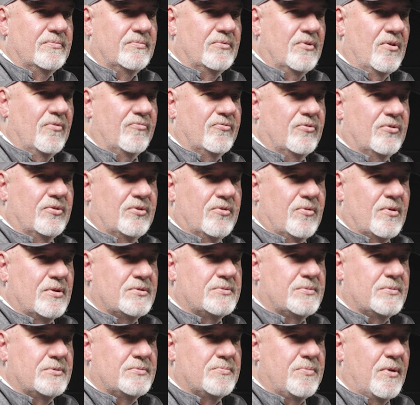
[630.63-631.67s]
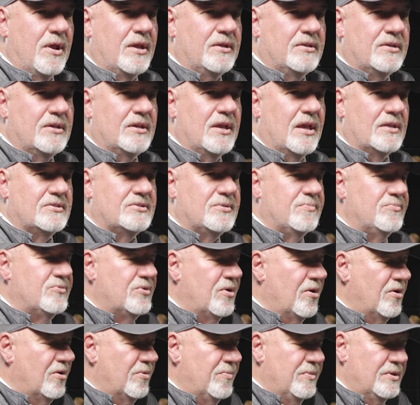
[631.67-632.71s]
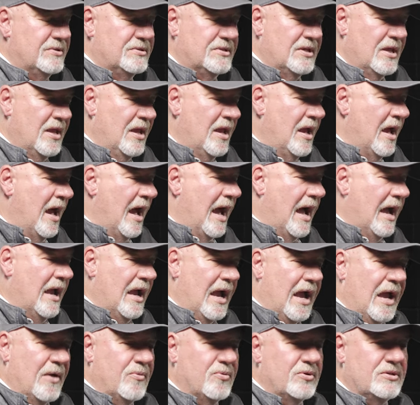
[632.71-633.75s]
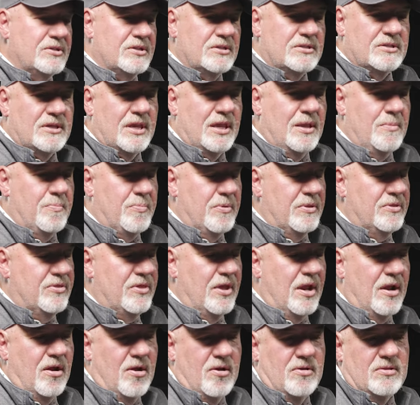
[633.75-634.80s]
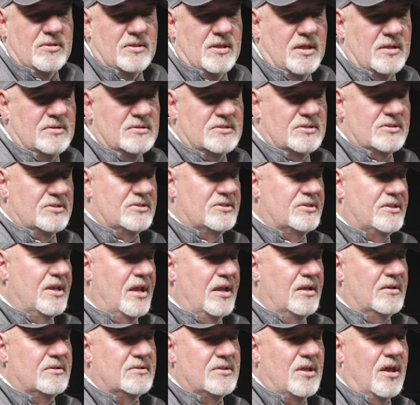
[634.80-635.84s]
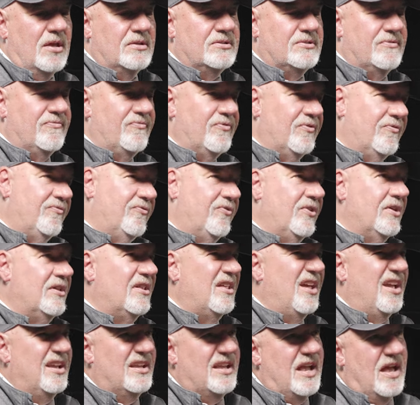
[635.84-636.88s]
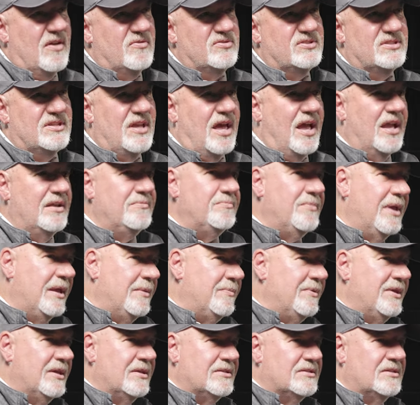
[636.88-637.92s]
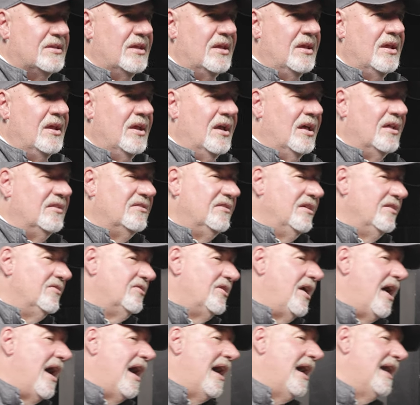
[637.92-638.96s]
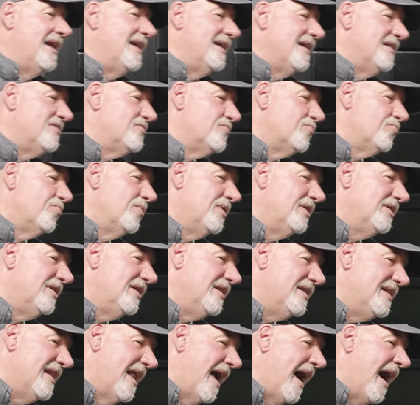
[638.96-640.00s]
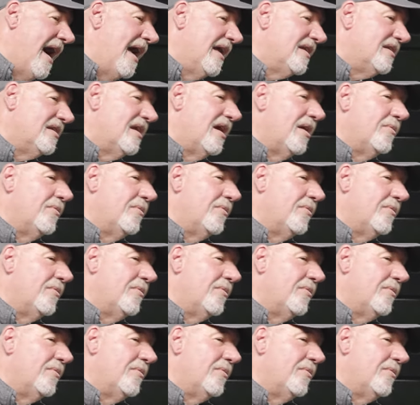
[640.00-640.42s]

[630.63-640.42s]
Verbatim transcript: Over the Christmas break, you right. got some tournaments. I, I would just keep it there and then just stay in touch. If you feel like outside, maybe it's a little high. It's really not.